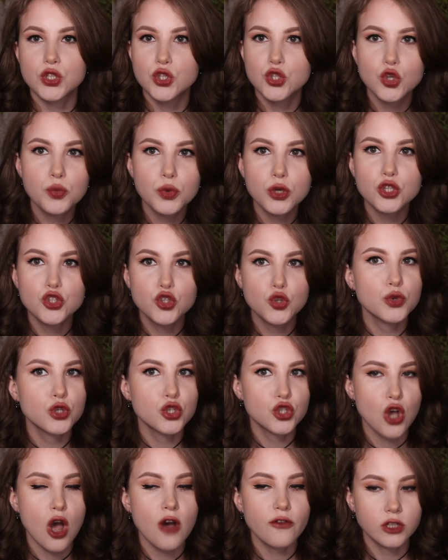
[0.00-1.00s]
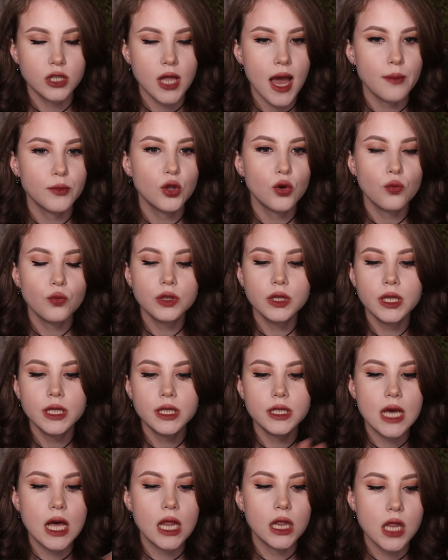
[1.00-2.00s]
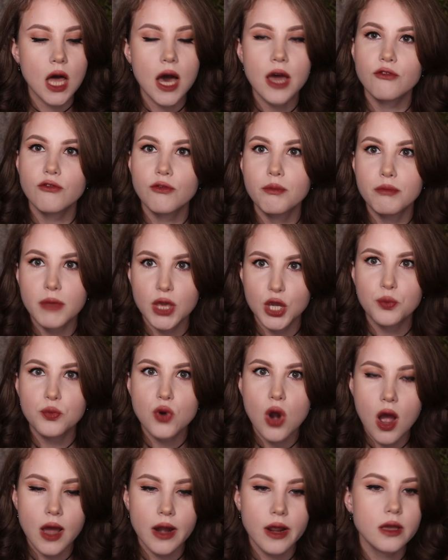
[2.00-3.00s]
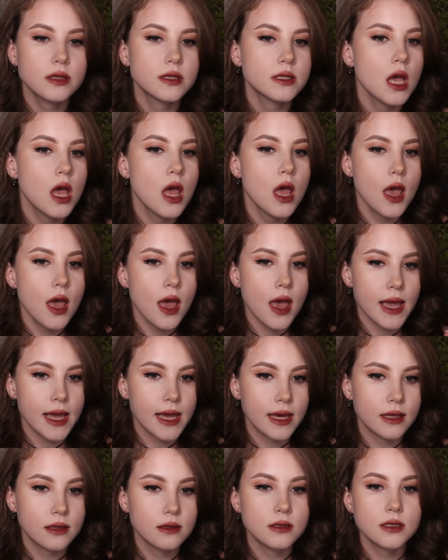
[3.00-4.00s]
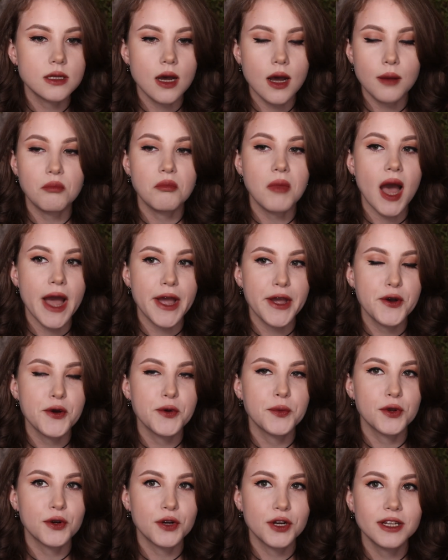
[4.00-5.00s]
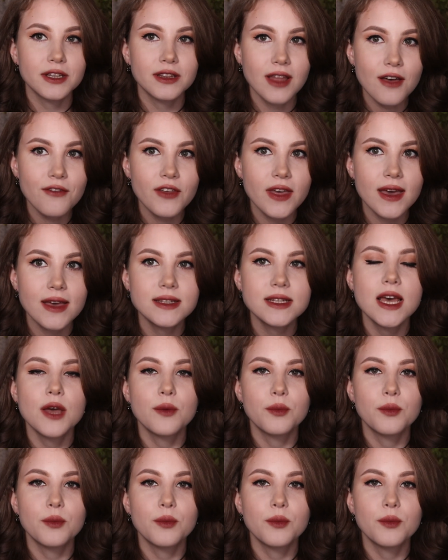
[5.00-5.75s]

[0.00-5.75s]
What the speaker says: super soft glam. You don't really need a lot of makeup products, and I hope you're gonna love it.